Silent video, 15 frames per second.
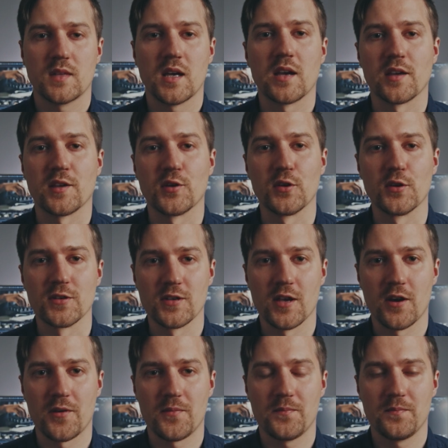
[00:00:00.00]
Hi, Julius
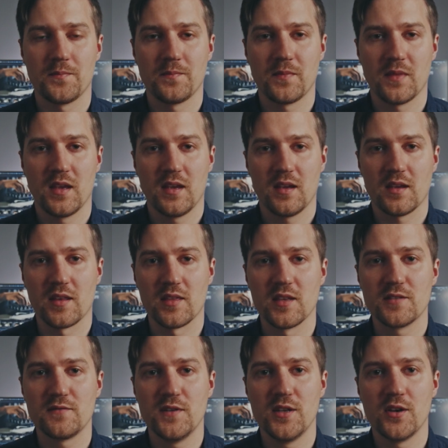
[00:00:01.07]
here. In
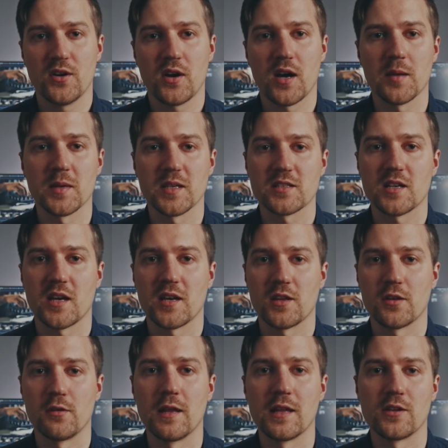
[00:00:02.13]
this video I'm
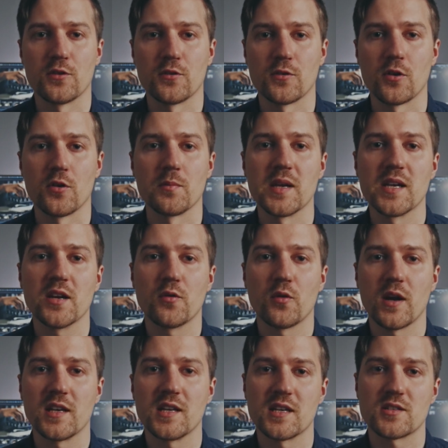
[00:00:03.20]
excited to let you know
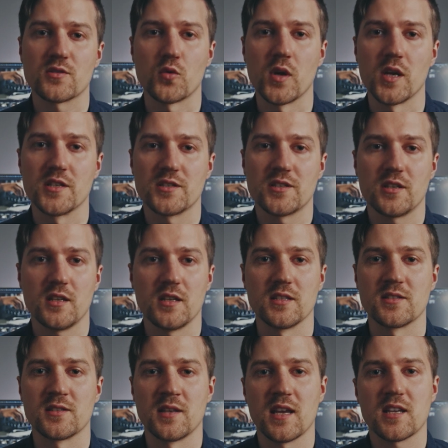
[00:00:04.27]
MIDIGrade has reached
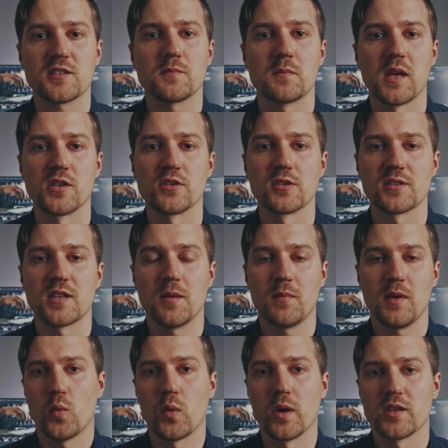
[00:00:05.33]
its next major
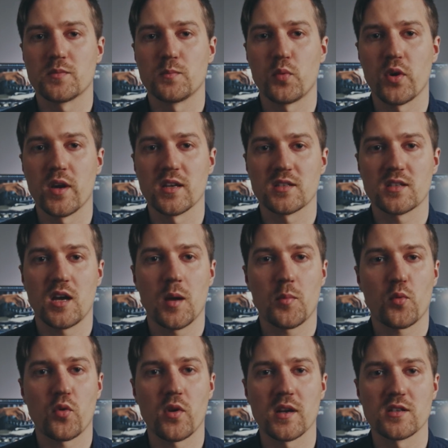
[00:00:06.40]
step, which brings
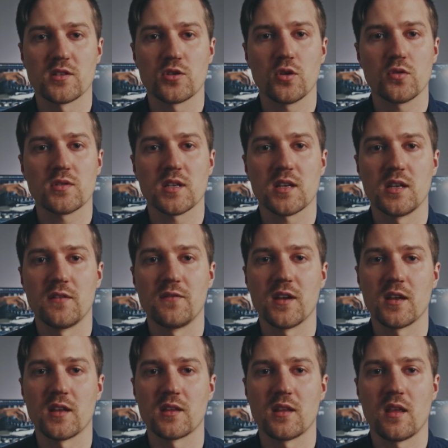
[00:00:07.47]
upgrades so
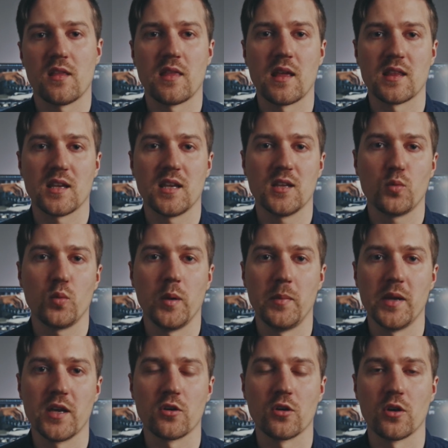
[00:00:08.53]
significant that it will
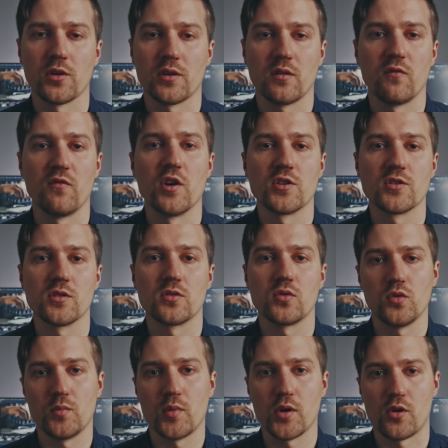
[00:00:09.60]
be called version
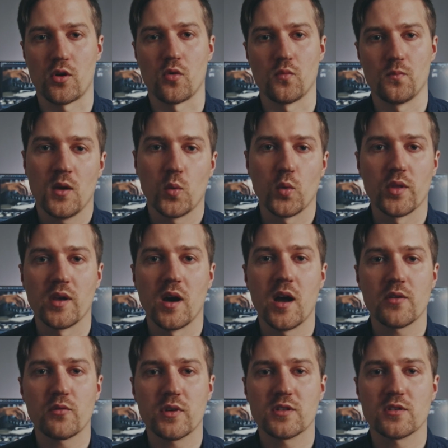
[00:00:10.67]
2.0. With
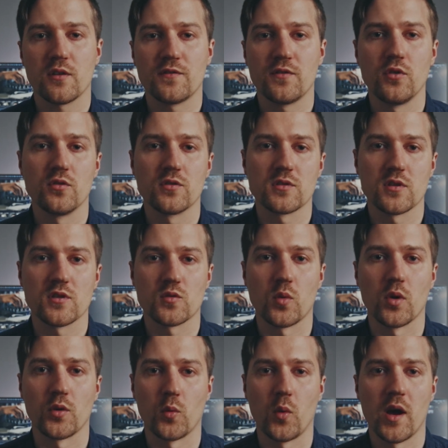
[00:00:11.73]
hundreds of users
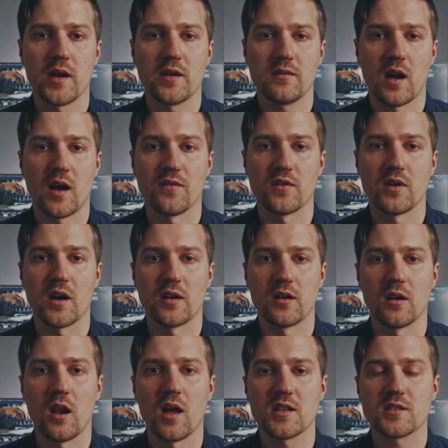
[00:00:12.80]
worldwide, I've
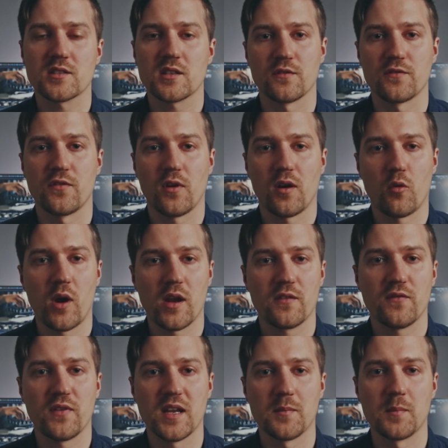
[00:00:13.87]
gotten lots of great
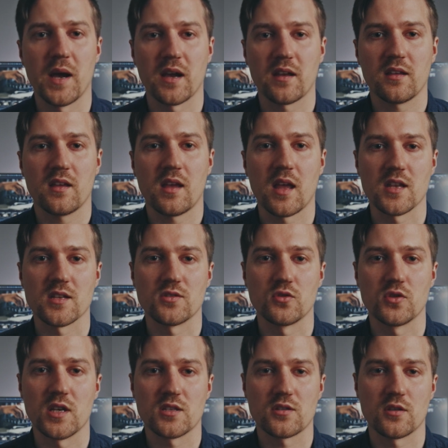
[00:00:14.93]
feedback and
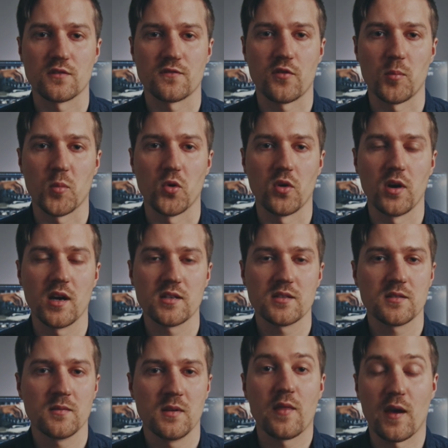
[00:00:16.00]
suggestions from you
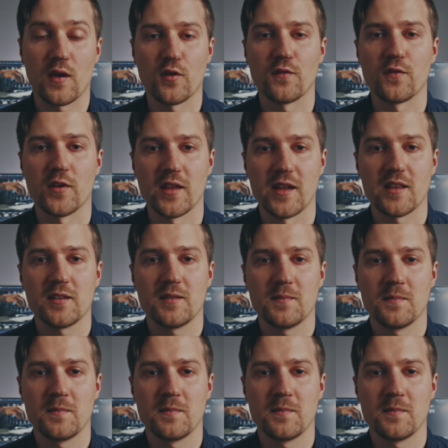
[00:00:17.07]
guys. Thank you for that.